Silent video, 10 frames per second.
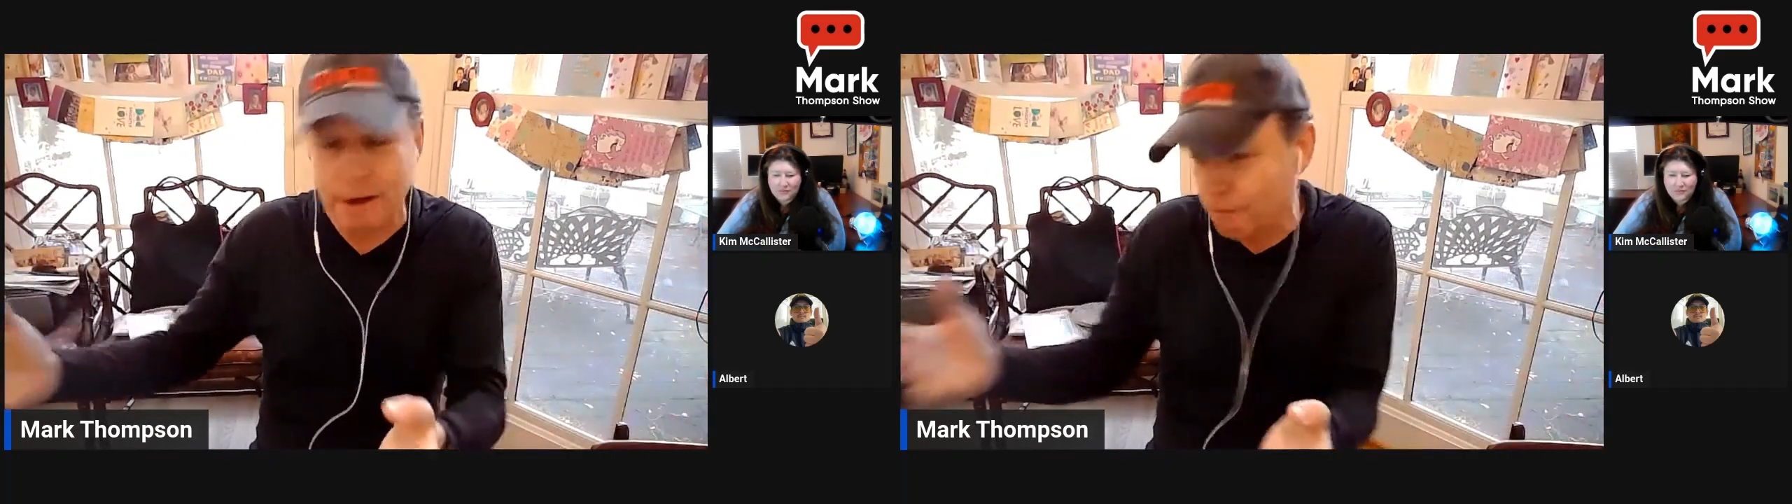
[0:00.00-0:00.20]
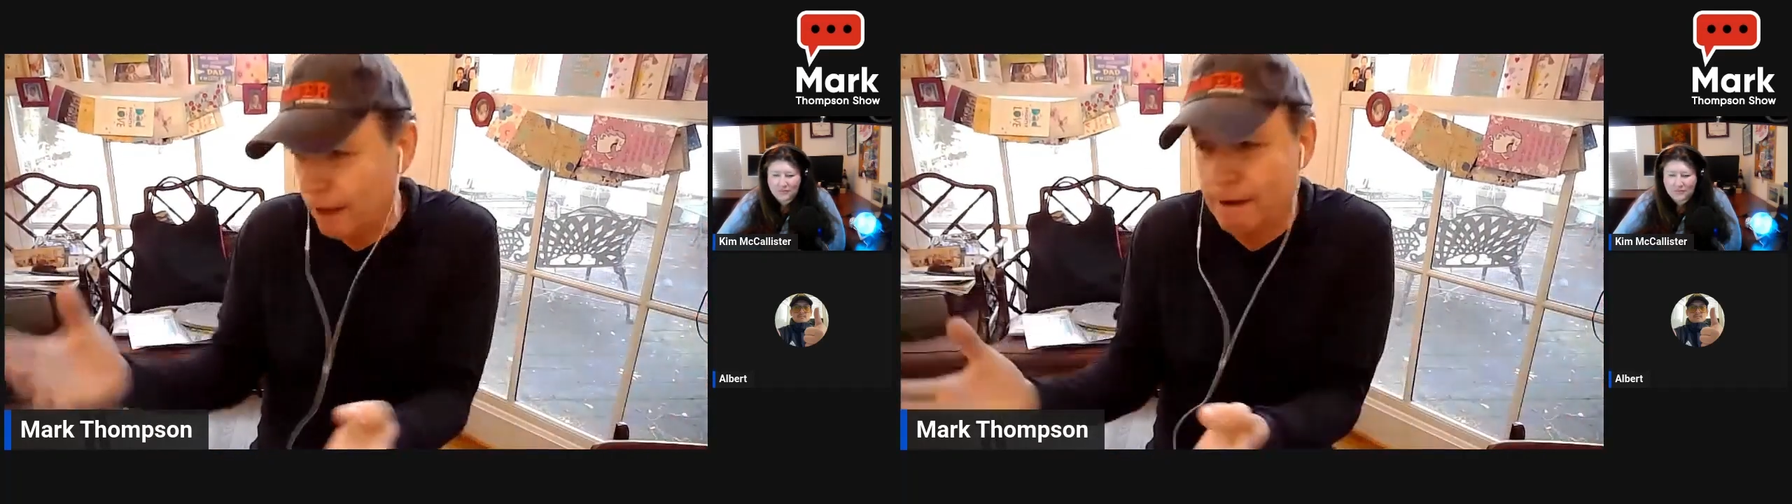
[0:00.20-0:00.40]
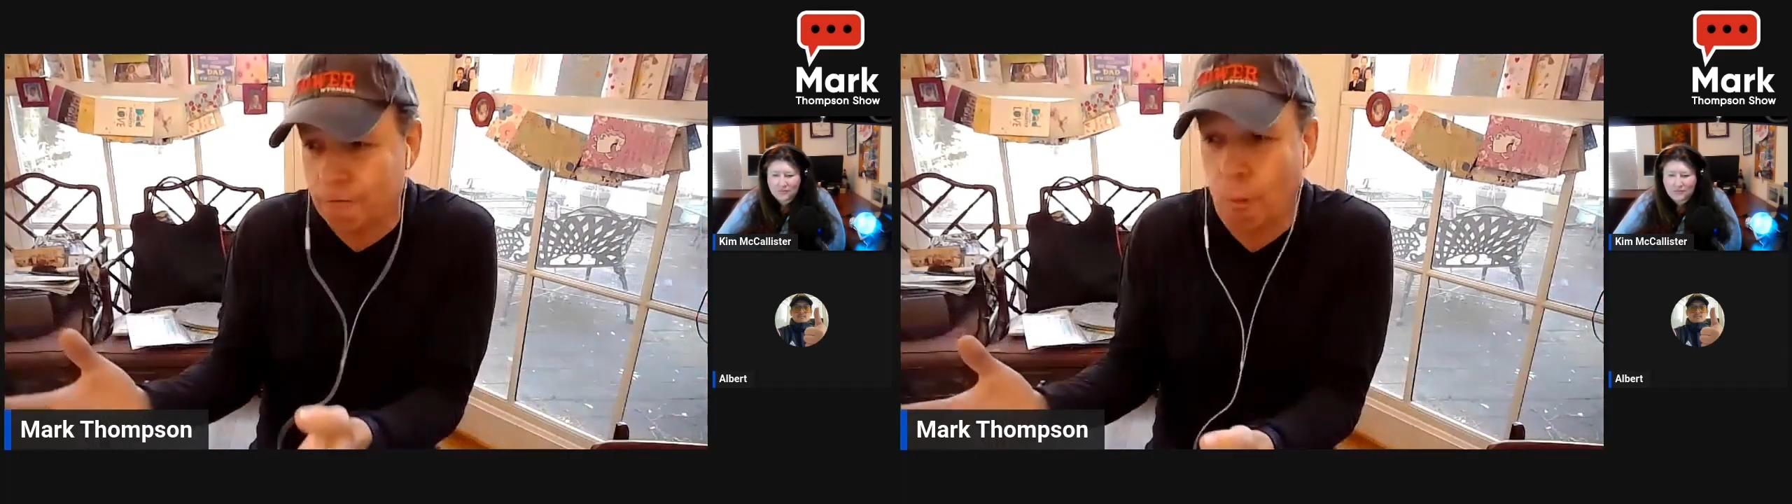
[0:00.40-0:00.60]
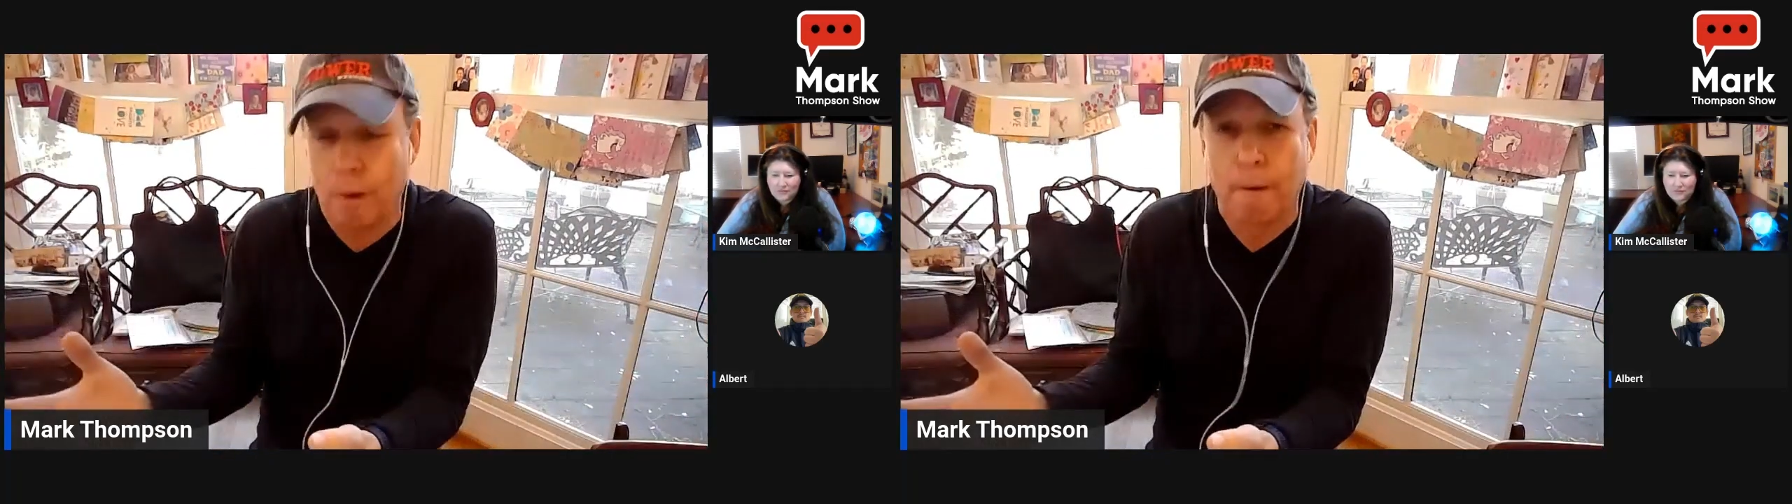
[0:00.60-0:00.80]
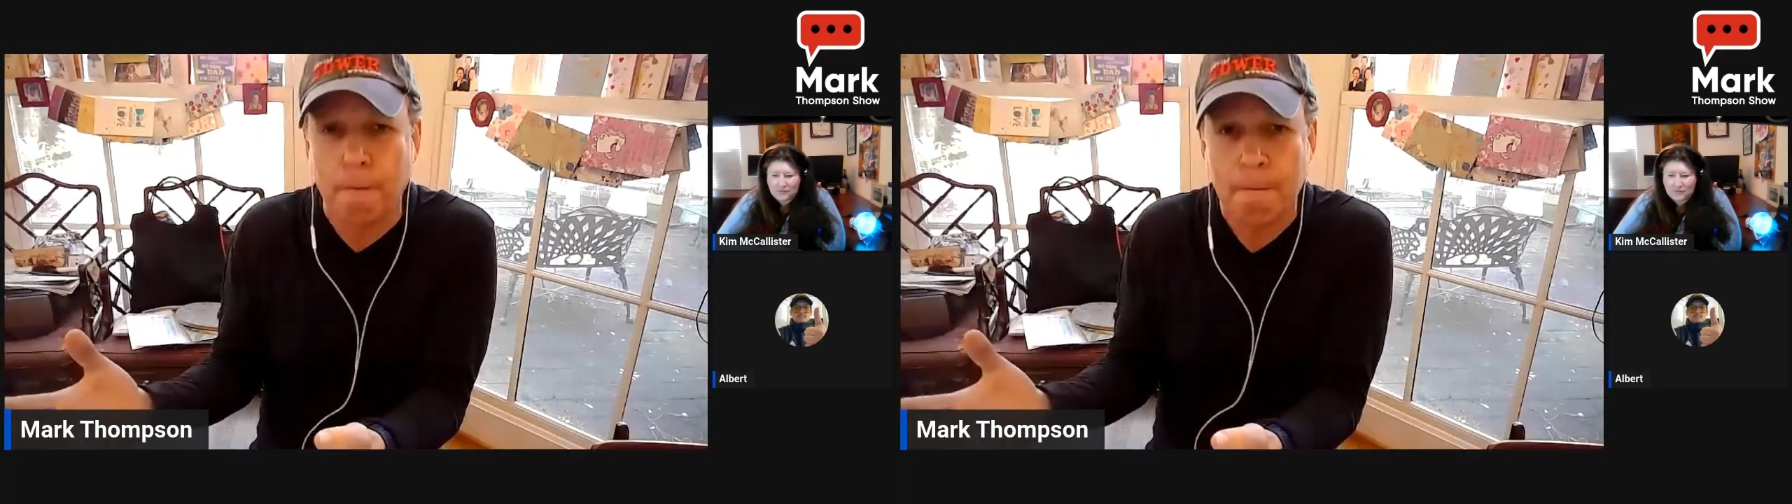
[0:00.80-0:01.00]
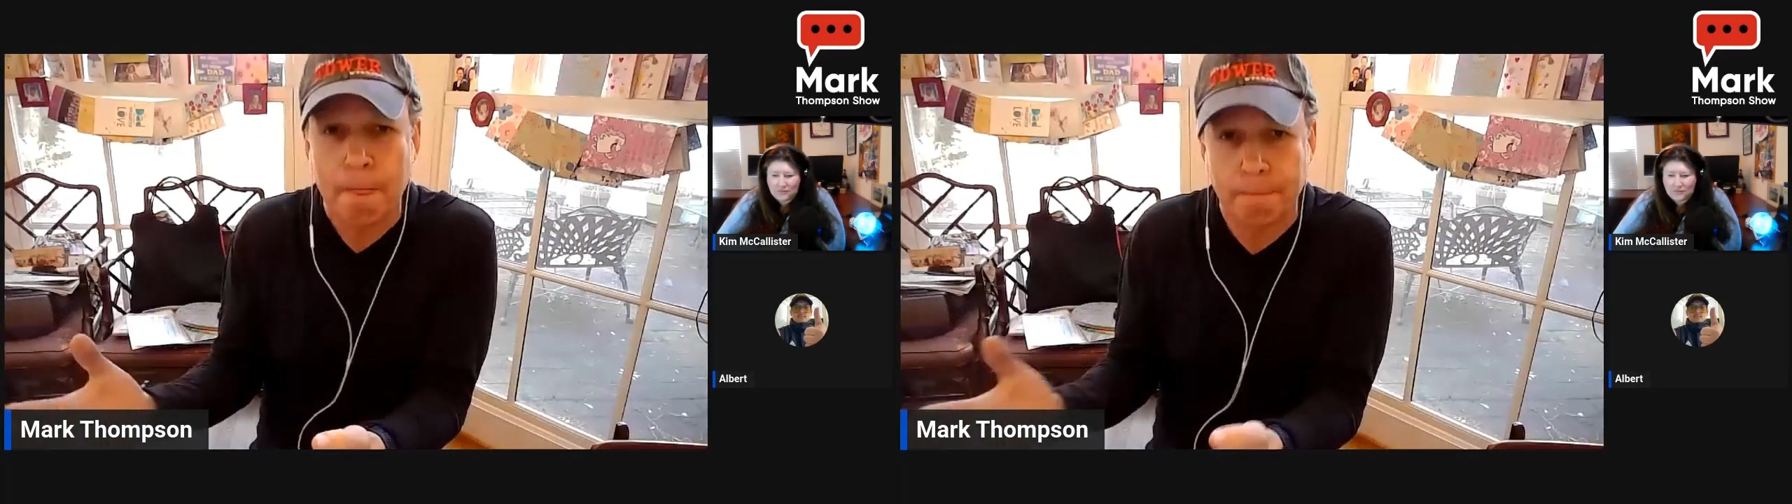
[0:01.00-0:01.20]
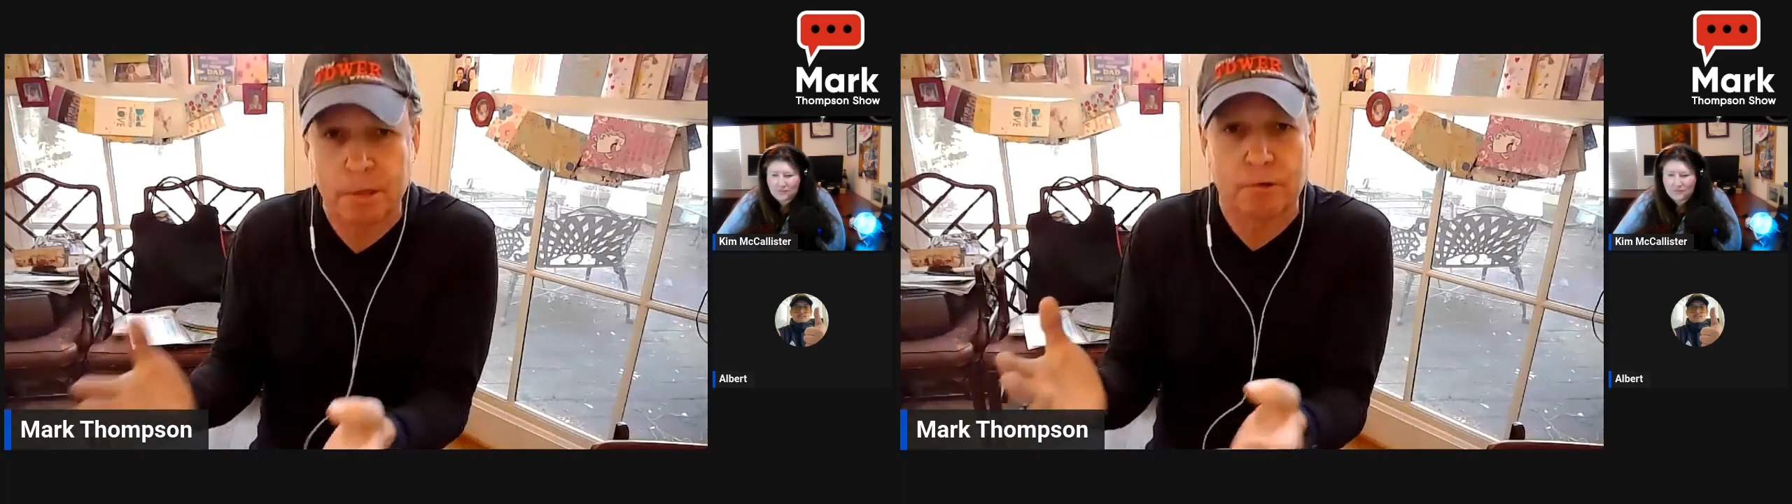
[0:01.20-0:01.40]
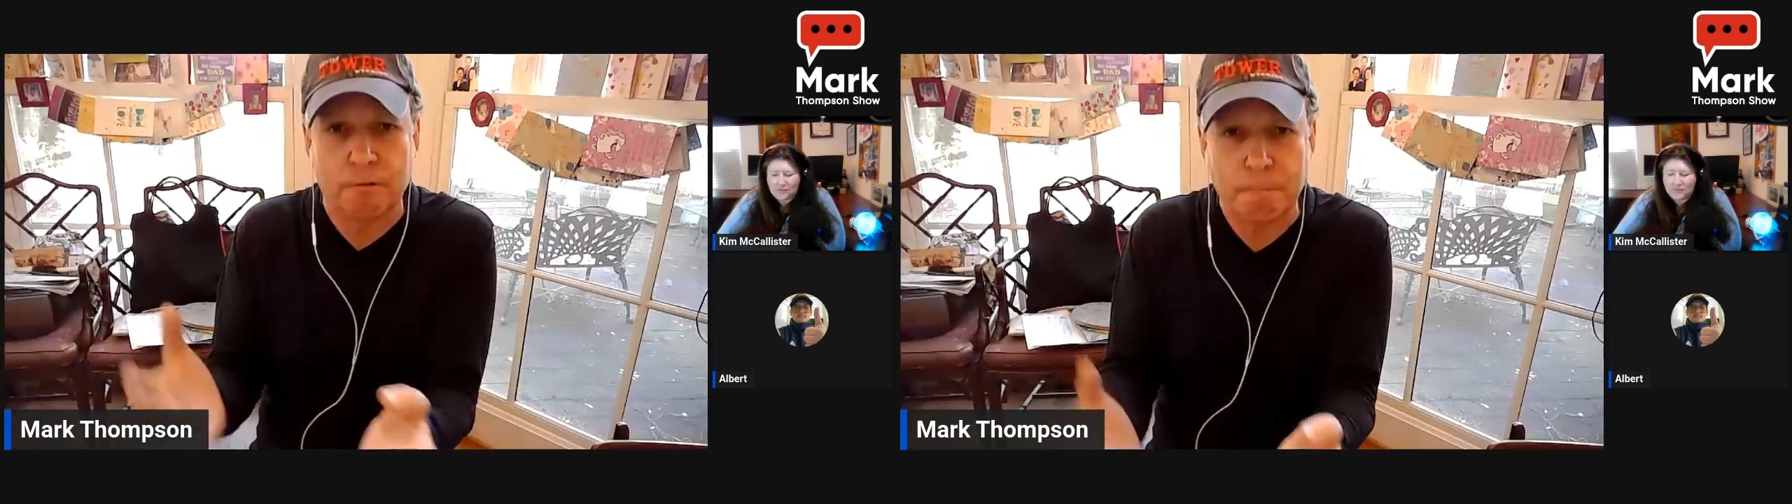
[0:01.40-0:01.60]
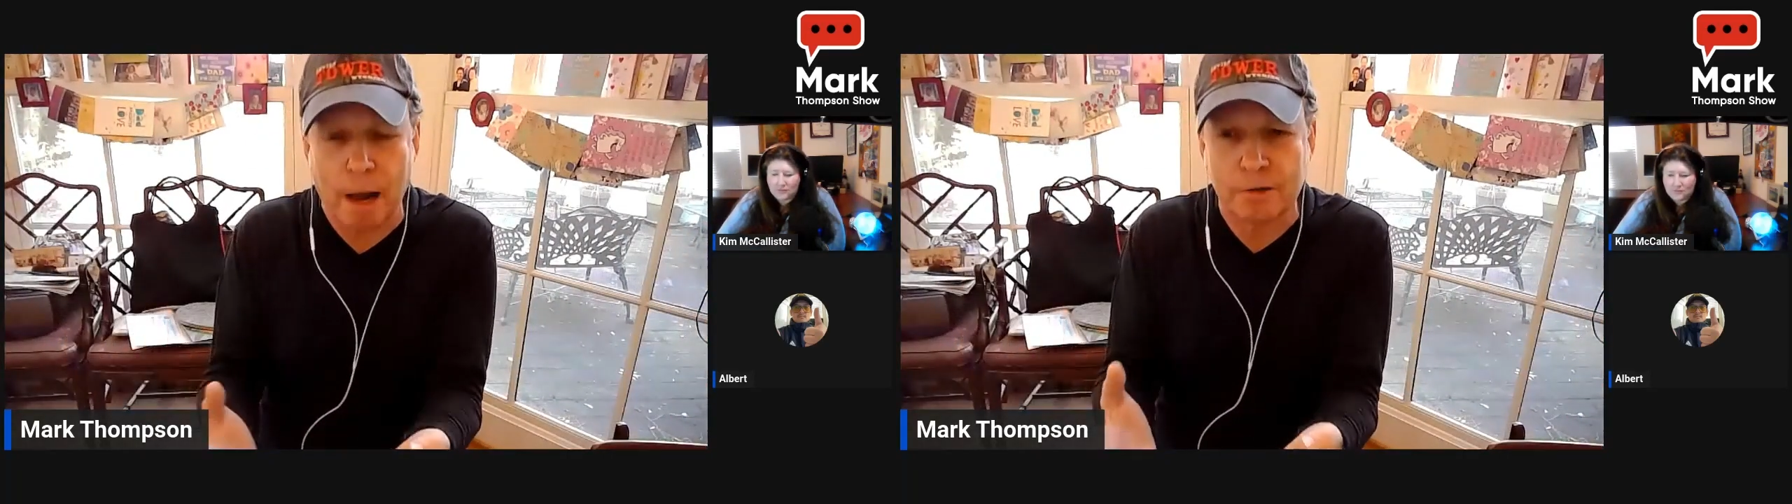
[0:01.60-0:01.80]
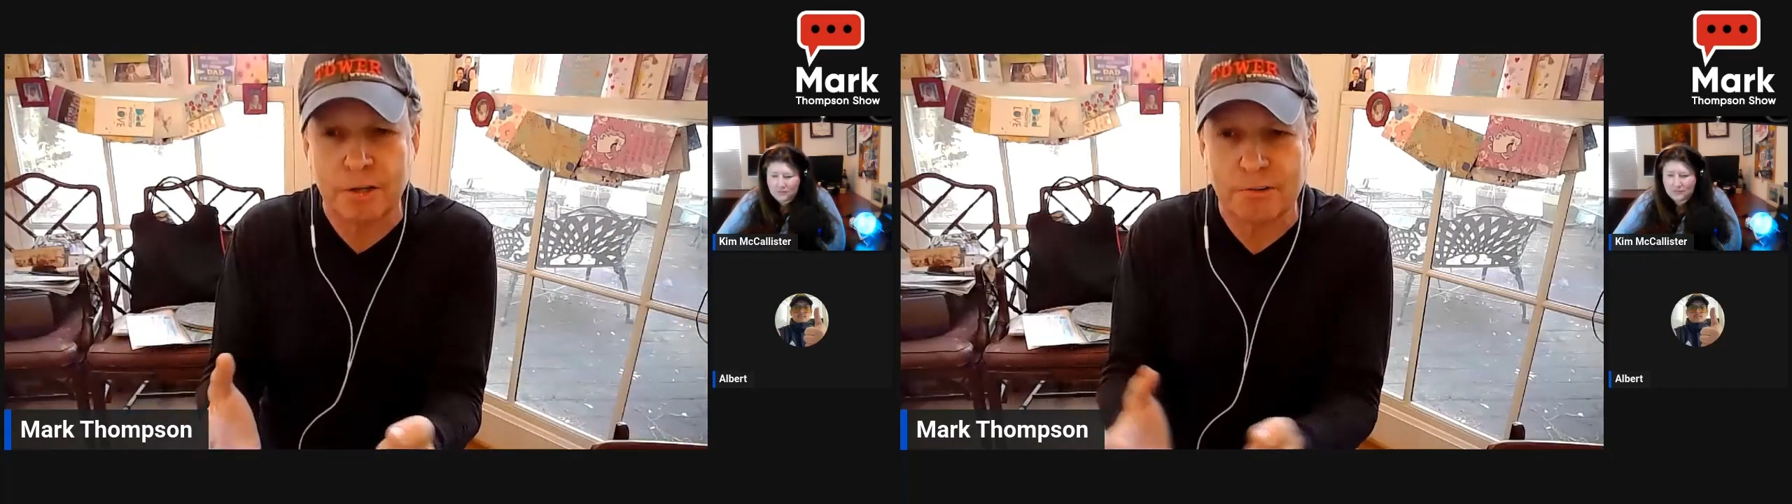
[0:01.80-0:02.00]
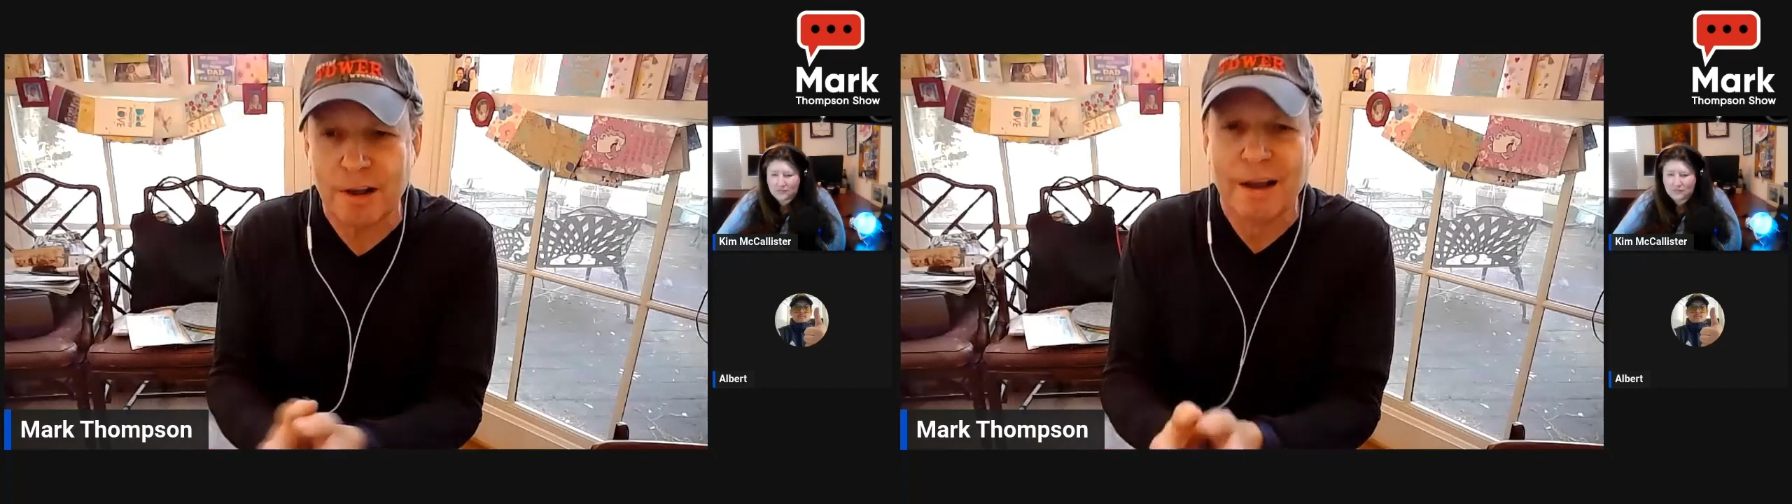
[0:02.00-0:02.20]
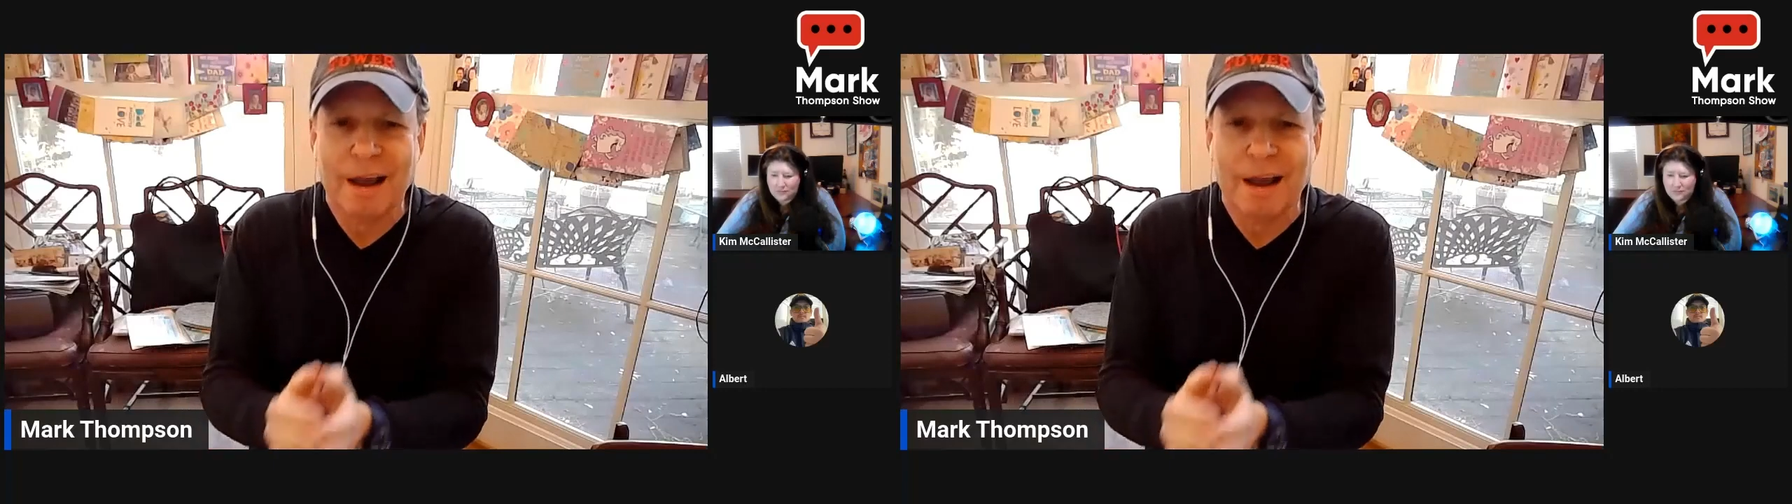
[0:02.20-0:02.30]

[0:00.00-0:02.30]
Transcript: they never will because of politics.